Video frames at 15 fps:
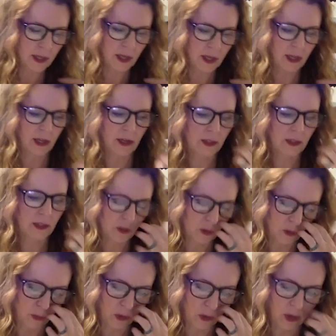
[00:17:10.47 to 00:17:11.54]
And
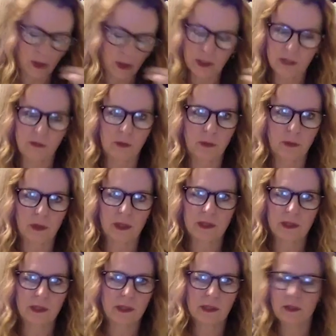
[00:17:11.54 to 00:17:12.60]
so we're all in different
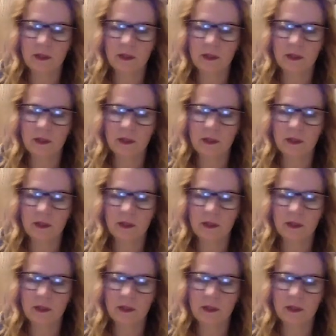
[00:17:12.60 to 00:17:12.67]
places.